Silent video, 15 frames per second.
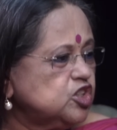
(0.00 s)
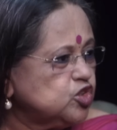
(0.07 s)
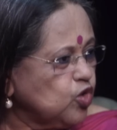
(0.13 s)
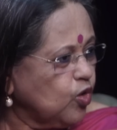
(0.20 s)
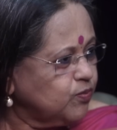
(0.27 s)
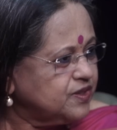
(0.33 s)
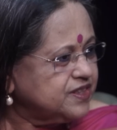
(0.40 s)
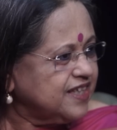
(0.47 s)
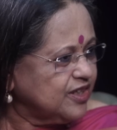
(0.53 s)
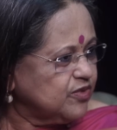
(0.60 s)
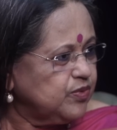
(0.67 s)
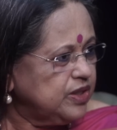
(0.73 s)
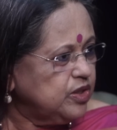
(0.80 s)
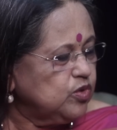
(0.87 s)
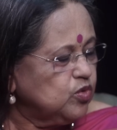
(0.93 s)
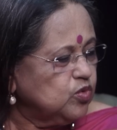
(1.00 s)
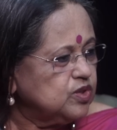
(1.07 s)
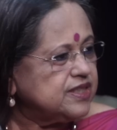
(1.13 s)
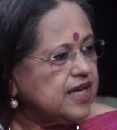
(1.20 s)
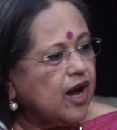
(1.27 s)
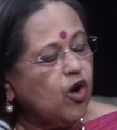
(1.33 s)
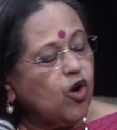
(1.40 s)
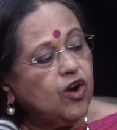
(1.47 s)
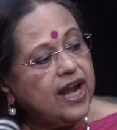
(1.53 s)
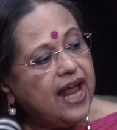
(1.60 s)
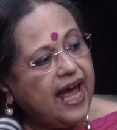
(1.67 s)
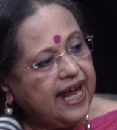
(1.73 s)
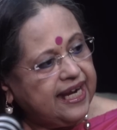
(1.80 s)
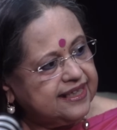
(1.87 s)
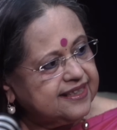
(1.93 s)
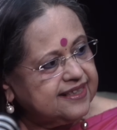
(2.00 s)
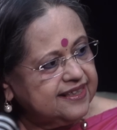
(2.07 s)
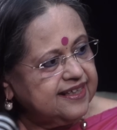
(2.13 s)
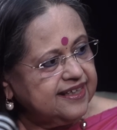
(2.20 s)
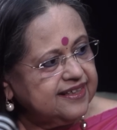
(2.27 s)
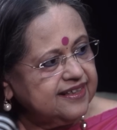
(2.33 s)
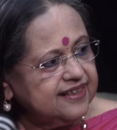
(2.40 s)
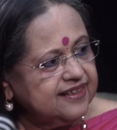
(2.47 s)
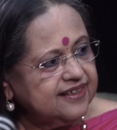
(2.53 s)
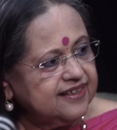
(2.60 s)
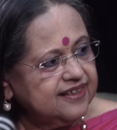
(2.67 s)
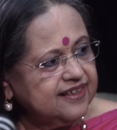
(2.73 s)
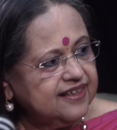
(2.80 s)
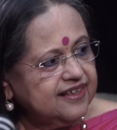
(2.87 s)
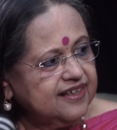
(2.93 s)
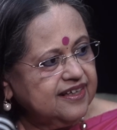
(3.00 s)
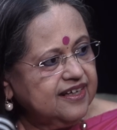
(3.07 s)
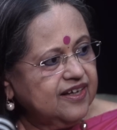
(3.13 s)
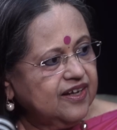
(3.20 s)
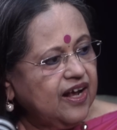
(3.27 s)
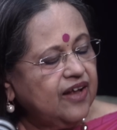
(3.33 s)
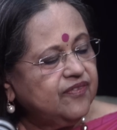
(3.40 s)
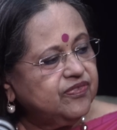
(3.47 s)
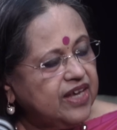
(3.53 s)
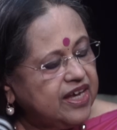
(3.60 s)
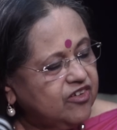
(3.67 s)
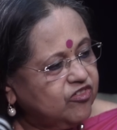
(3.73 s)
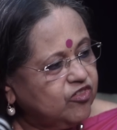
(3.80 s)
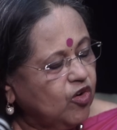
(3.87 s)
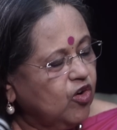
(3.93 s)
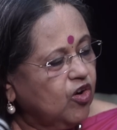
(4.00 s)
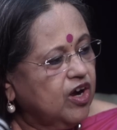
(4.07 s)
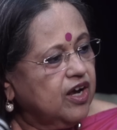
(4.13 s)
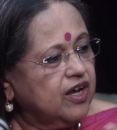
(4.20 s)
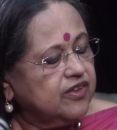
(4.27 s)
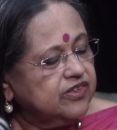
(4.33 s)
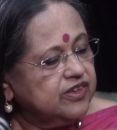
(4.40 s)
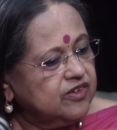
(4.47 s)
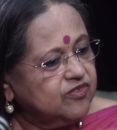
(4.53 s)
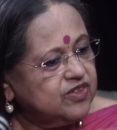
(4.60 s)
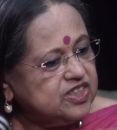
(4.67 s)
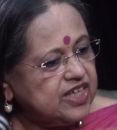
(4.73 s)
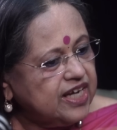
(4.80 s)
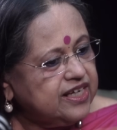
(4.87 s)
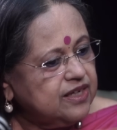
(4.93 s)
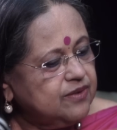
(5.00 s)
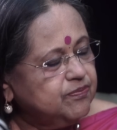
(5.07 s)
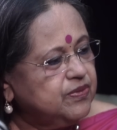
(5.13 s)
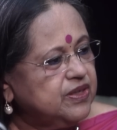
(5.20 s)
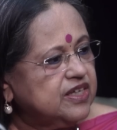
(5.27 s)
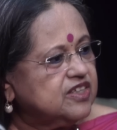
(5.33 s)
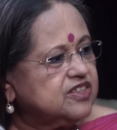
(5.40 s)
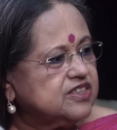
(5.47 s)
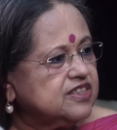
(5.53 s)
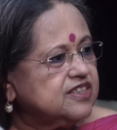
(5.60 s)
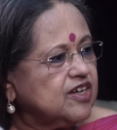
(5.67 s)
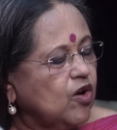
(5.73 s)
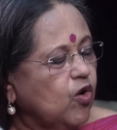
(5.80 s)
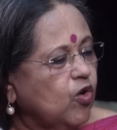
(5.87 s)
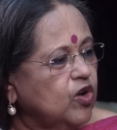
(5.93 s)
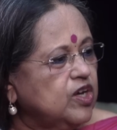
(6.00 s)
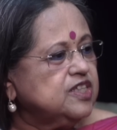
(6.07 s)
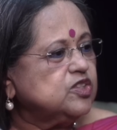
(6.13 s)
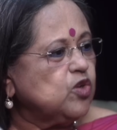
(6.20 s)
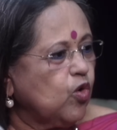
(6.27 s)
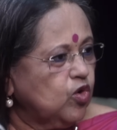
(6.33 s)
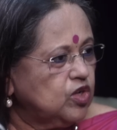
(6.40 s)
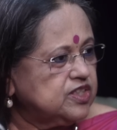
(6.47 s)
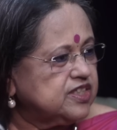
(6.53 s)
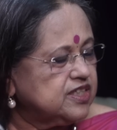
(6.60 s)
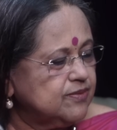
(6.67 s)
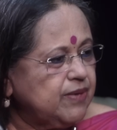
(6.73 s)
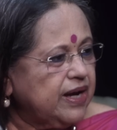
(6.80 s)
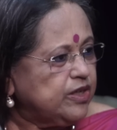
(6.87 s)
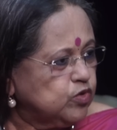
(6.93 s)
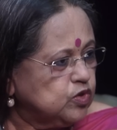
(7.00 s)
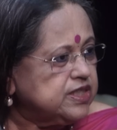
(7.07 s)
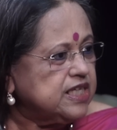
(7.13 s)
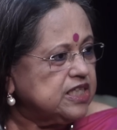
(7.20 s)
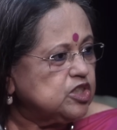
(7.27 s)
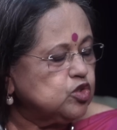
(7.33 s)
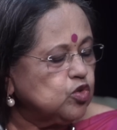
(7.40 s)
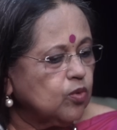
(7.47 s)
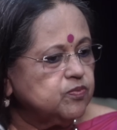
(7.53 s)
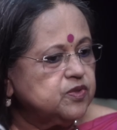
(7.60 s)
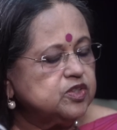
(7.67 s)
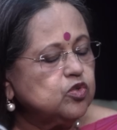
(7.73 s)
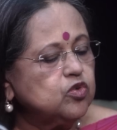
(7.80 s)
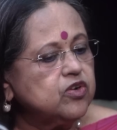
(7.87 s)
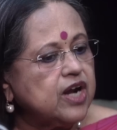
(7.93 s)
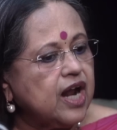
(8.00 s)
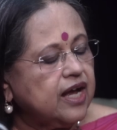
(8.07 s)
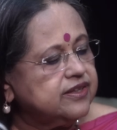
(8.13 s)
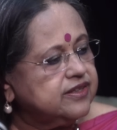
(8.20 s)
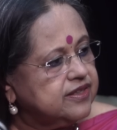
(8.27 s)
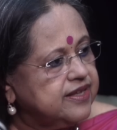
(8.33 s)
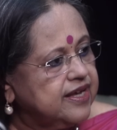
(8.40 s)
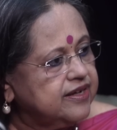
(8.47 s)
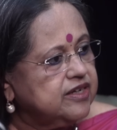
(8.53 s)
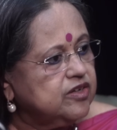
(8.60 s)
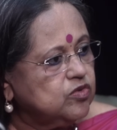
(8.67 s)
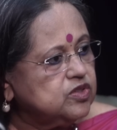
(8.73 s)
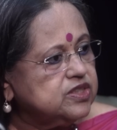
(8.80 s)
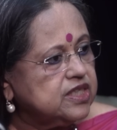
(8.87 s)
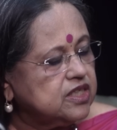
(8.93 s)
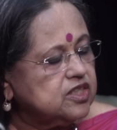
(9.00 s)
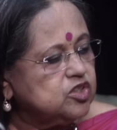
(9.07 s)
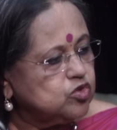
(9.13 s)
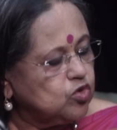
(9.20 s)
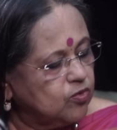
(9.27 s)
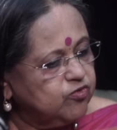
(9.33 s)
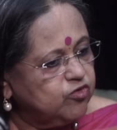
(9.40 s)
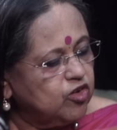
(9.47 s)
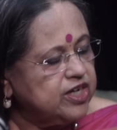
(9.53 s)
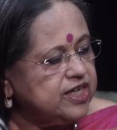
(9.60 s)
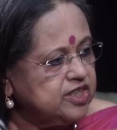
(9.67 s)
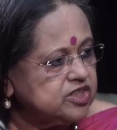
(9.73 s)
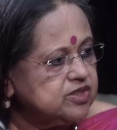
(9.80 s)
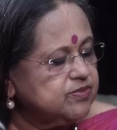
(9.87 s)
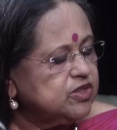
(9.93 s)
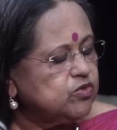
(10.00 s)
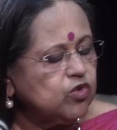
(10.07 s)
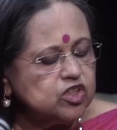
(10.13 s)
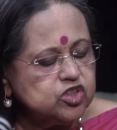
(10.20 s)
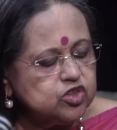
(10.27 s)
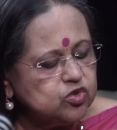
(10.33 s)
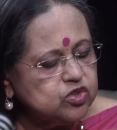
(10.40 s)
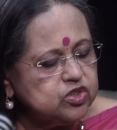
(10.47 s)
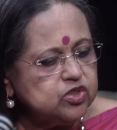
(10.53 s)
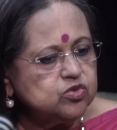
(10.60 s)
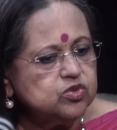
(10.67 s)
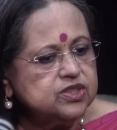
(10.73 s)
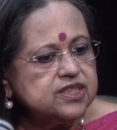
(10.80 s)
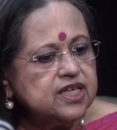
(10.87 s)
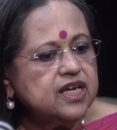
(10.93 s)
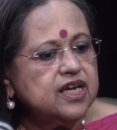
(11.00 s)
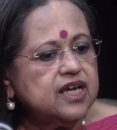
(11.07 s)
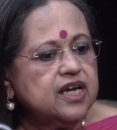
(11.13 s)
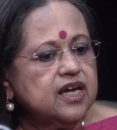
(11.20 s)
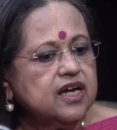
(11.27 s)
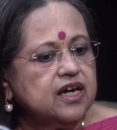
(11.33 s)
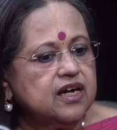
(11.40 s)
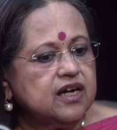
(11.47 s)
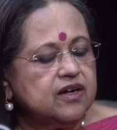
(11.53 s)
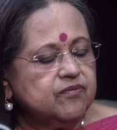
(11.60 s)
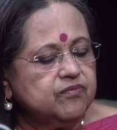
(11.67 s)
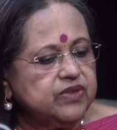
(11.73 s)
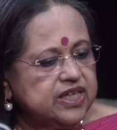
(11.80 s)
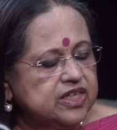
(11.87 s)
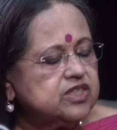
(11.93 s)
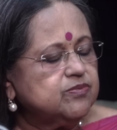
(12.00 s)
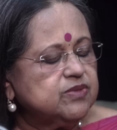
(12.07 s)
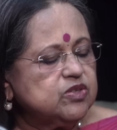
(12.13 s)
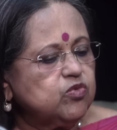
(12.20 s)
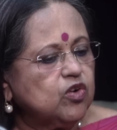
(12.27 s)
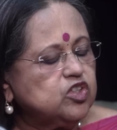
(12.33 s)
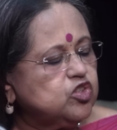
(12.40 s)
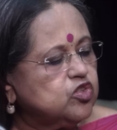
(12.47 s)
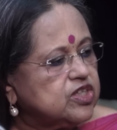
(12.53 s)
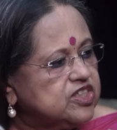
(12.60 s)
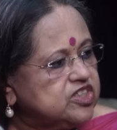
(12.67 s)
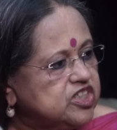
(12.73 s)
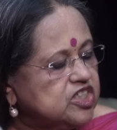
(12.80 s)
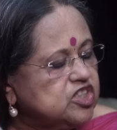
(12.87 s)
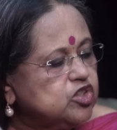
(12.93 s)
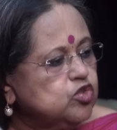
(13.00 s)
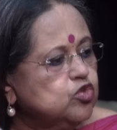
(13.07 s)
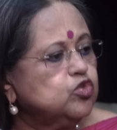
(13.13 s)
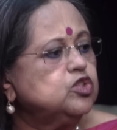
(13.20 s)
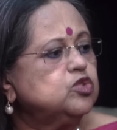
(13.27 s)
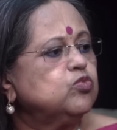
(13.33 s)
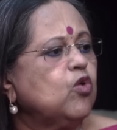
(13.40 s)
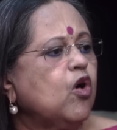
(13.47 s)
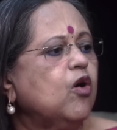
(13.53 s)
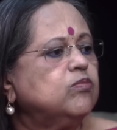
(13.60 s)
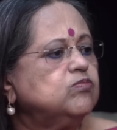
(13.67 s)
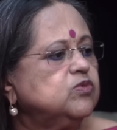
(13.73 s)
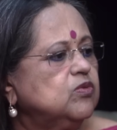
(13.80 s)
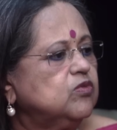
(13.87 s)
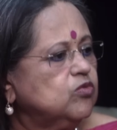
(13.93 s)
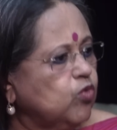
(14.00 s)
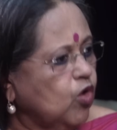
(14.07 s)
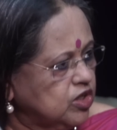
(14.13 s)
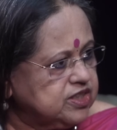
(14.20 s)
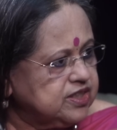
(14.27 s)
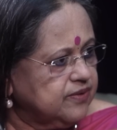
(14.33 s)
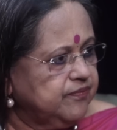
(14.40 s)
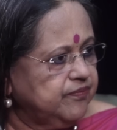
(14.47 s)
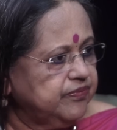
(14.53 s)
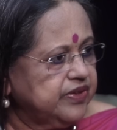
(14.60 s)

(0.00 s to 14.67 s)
the soaps that we use are all alkaline and therefore the vaginal pH or is altered by using soap. So rather than using a soap for intimate wash, don't use um, intimate wash. You can just use warm water.